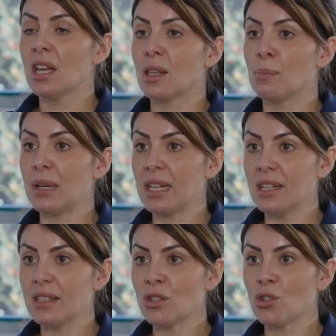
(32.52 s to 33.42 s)
then
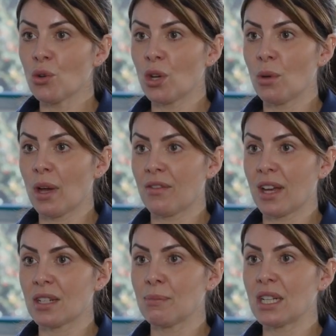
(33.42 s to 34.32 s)
please ensure you have
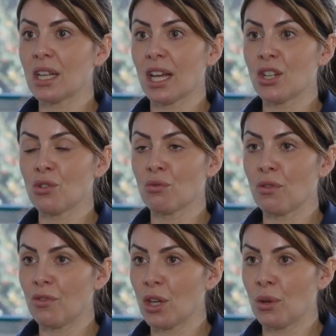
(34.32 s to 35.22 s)
had a medication
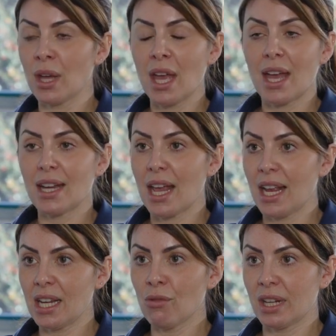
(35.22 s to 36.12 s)
review and
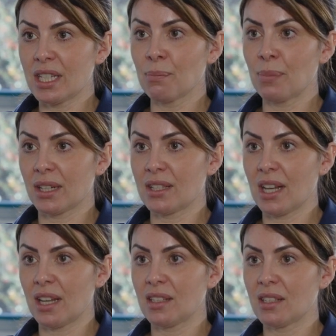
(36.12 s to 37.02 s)
any recent blood
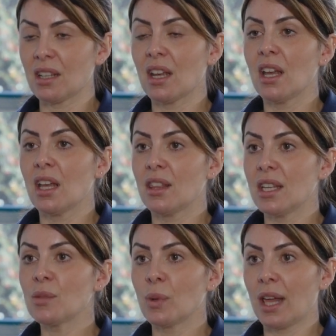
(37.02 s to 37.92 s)
tests.
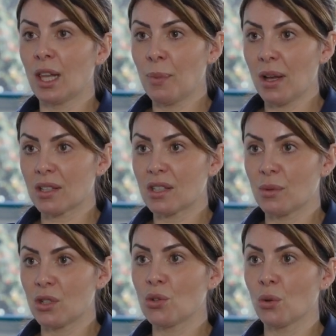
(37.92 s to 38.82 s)
This will help us to
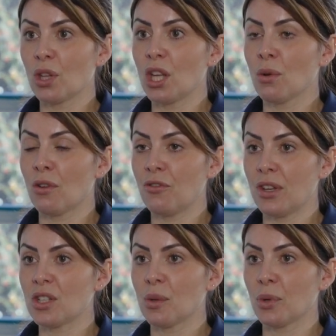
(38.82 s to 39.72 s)
ensure that you are
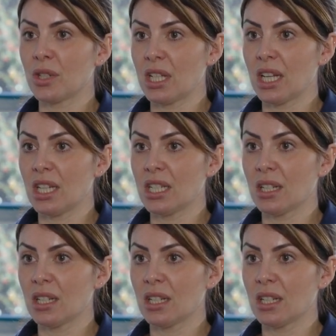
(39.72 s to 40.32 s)
fit to proceed.